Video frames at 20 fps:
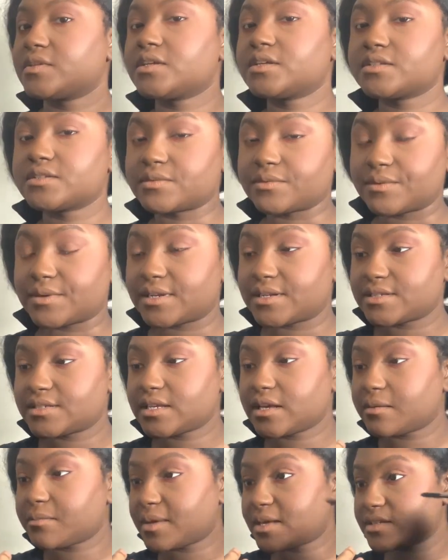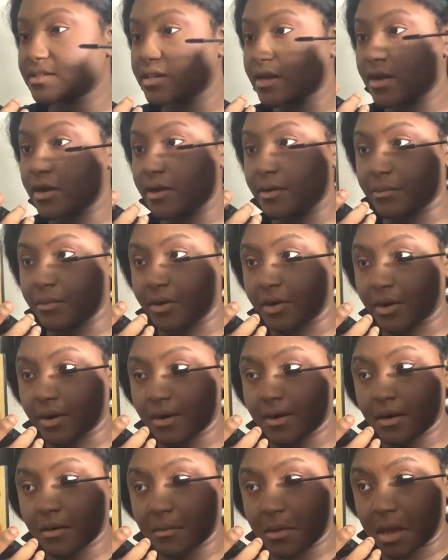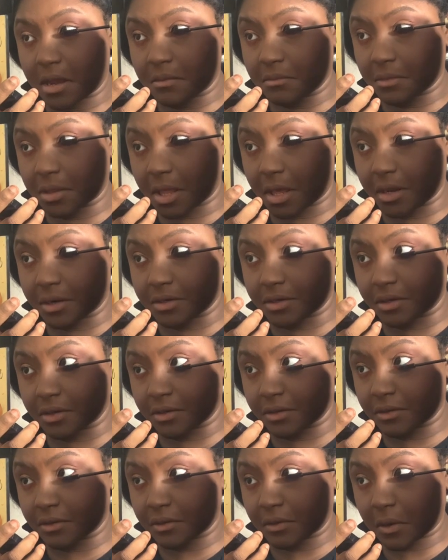So we're going to take mascara and put it on our bottom lashes.